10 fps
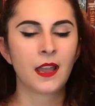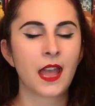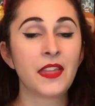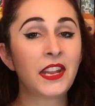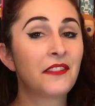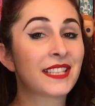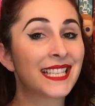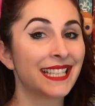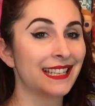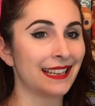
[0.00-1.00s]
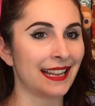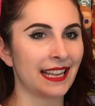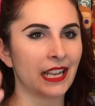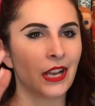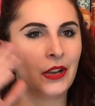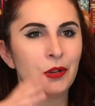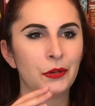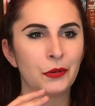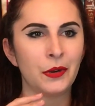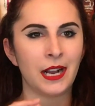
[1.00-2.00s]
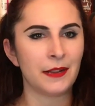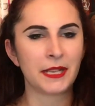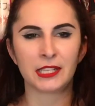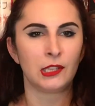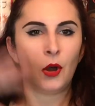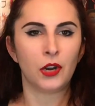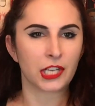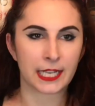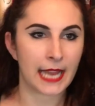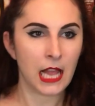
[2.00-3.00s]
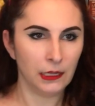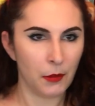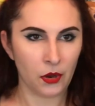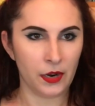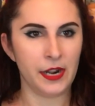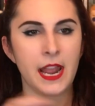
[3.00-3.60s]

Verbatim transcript: And then you have Sydney who, uh, he's Lord Shelbourne.